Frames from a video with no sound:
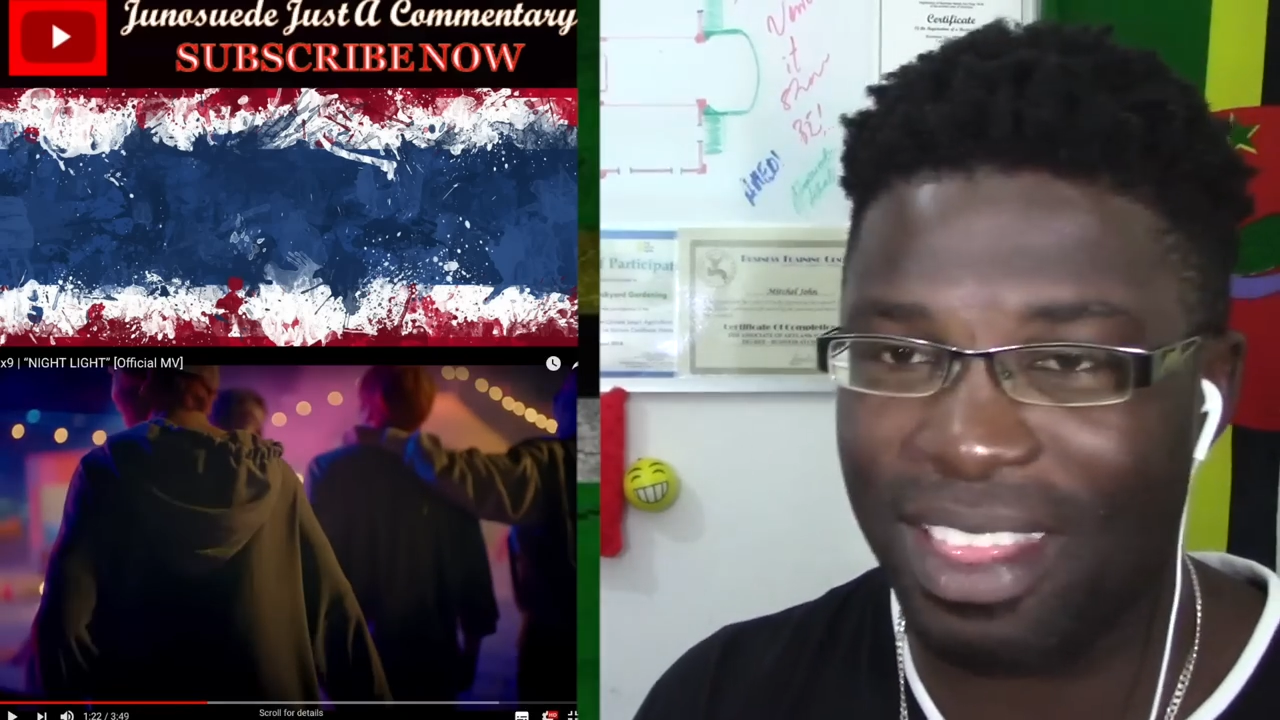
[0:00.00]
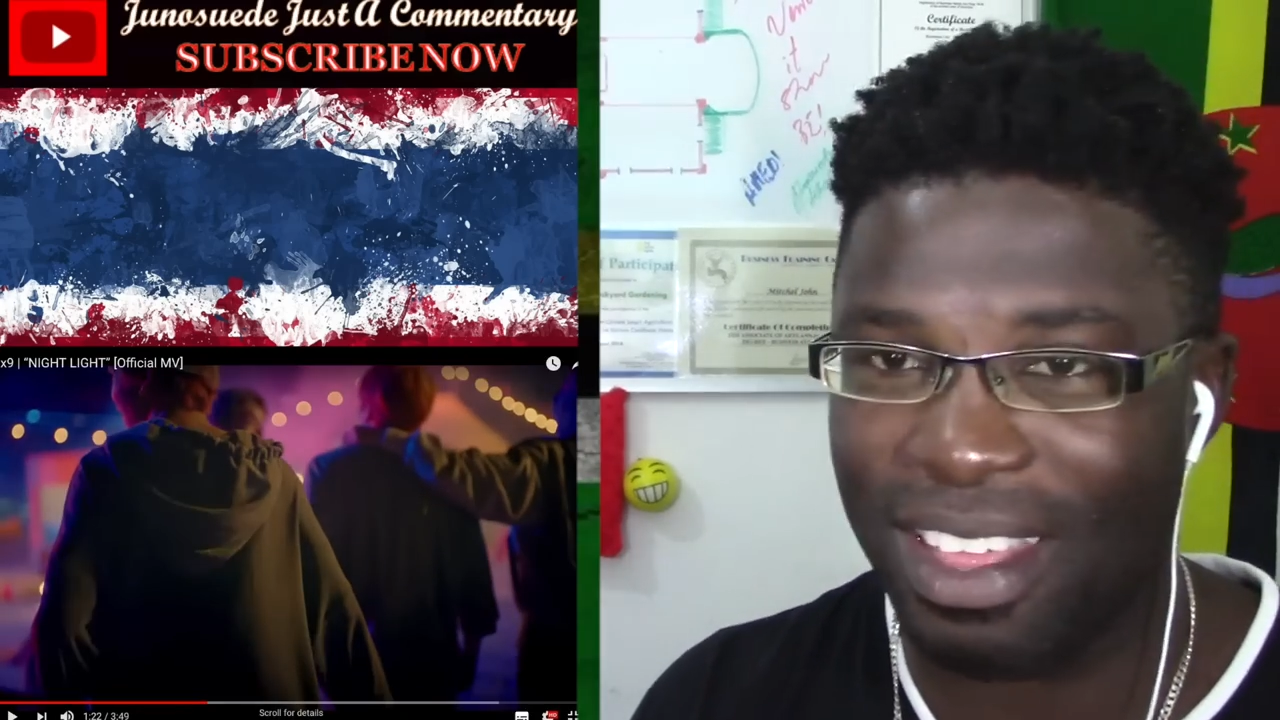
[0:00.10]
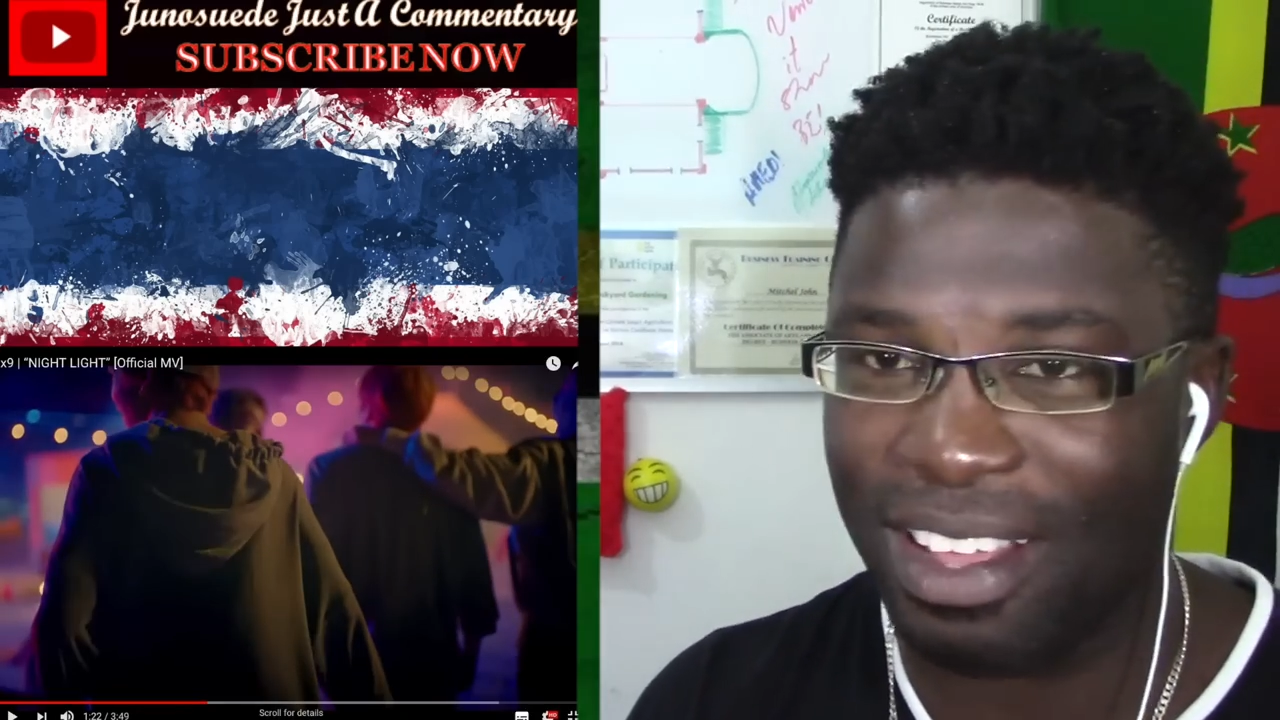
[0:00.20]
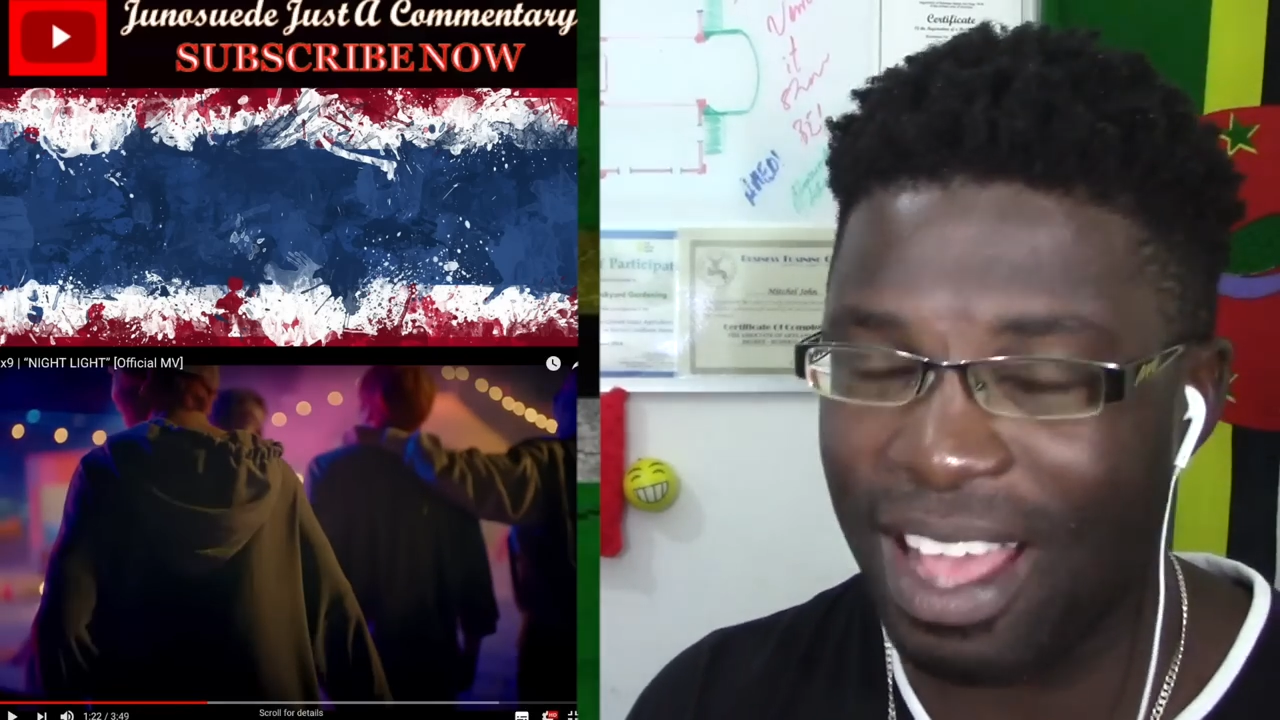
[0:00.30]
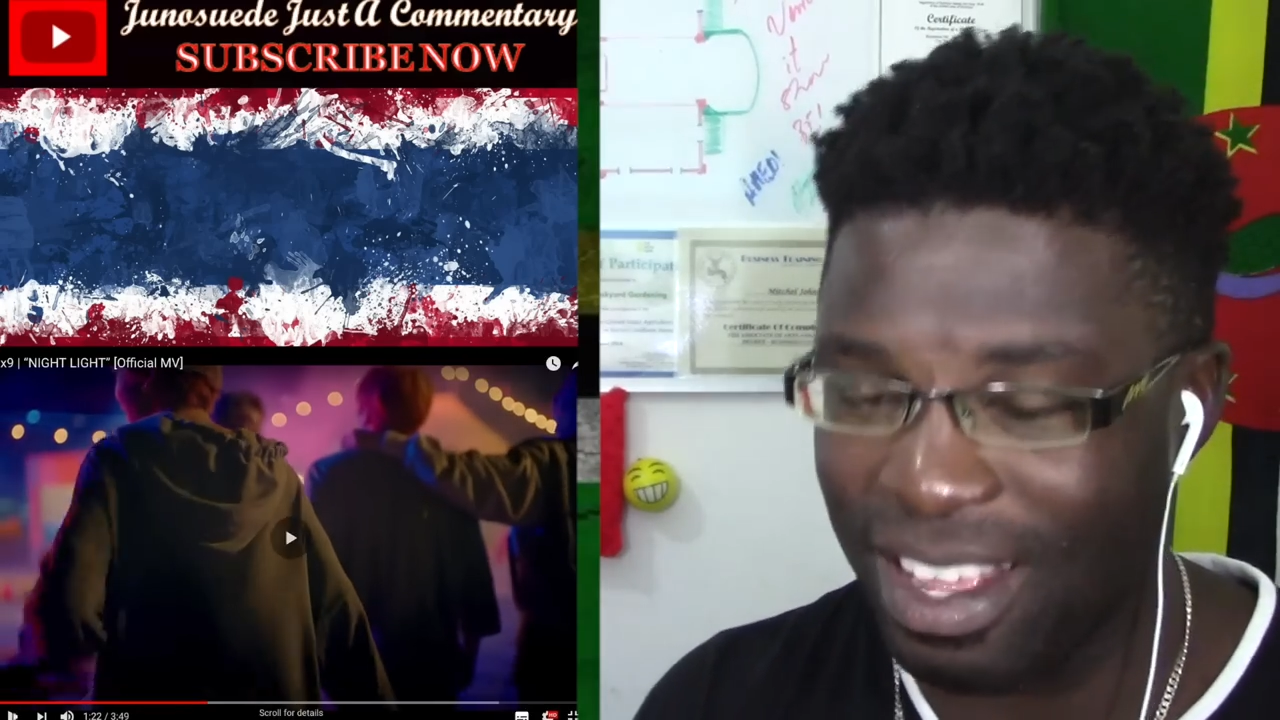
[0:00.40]

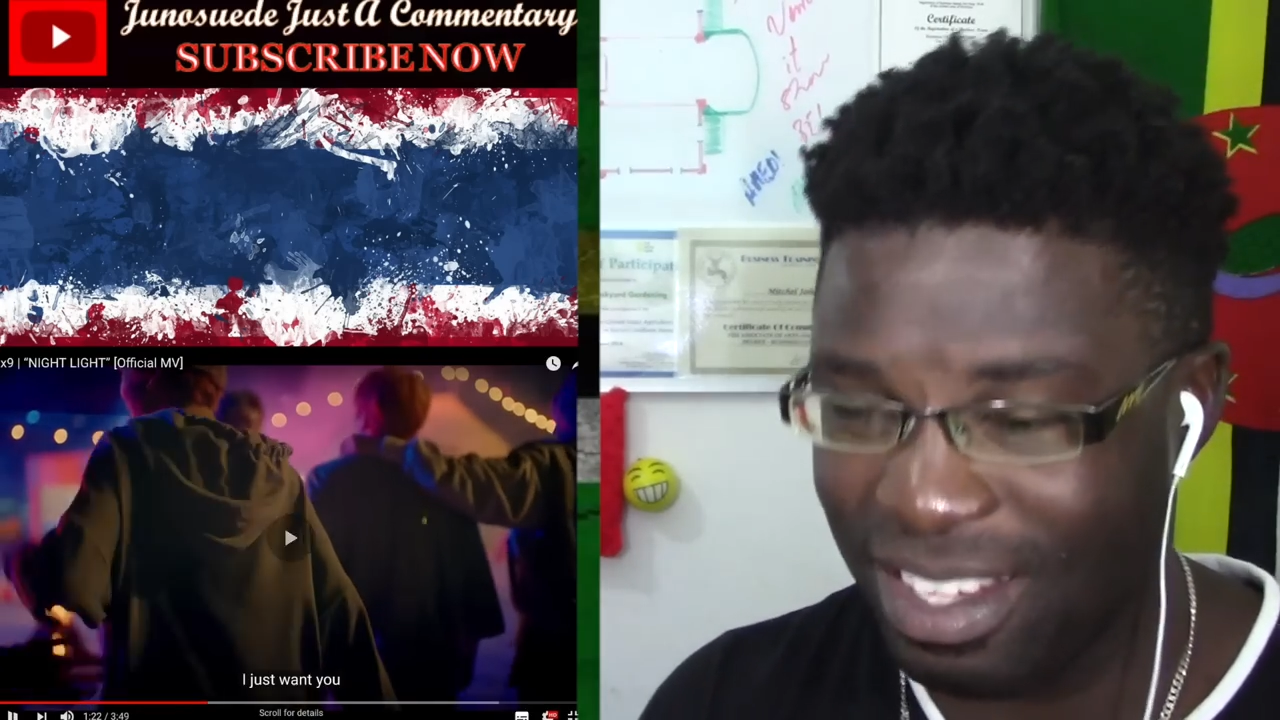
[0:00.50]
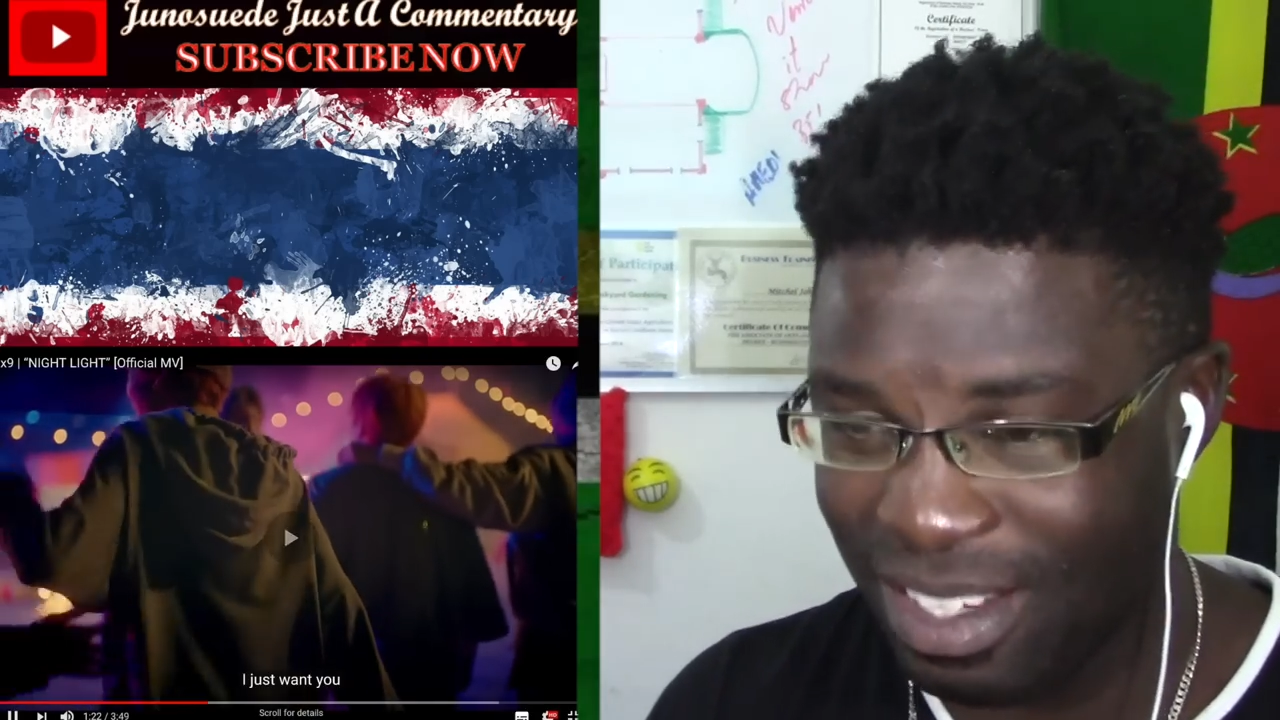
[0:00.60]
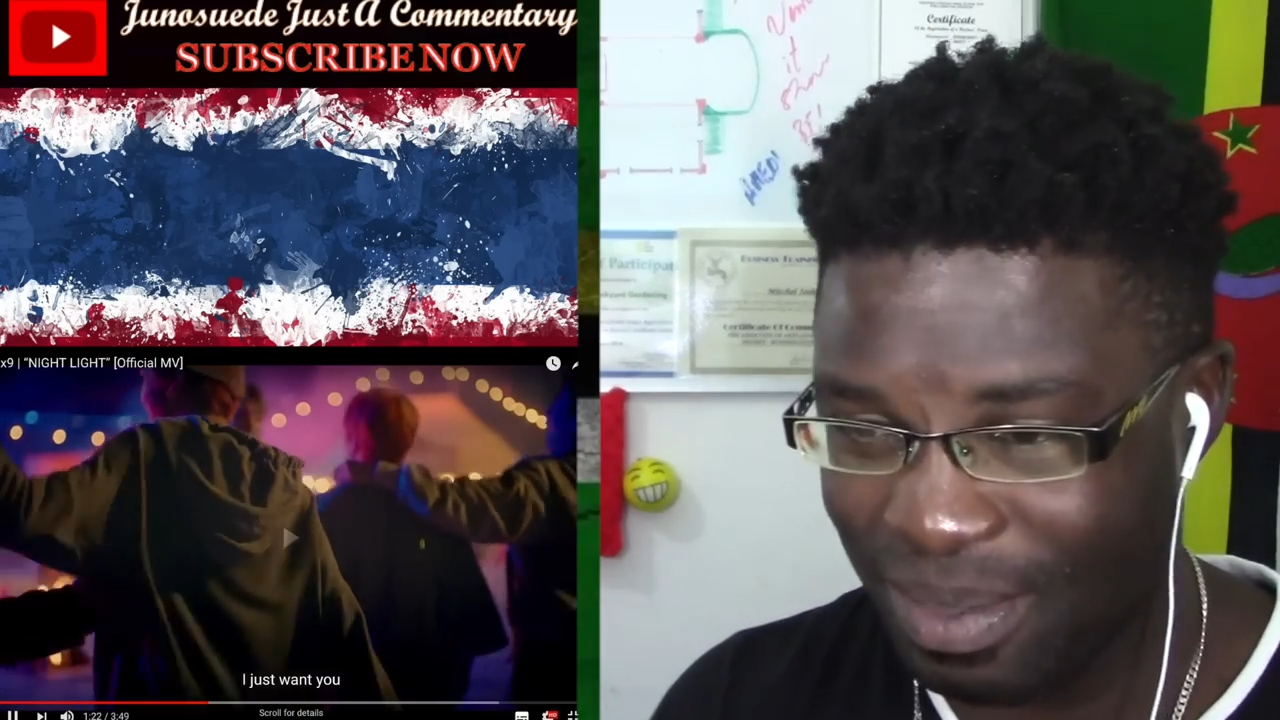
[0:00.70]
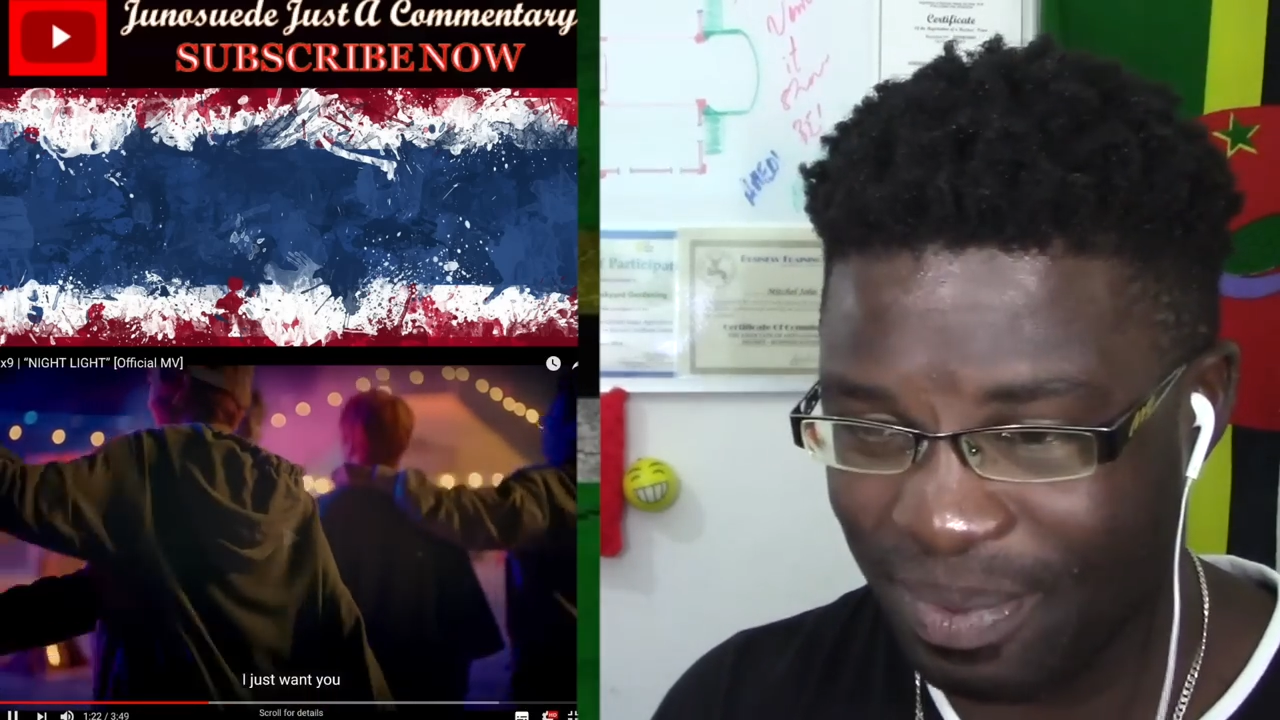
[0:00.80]
there, guys.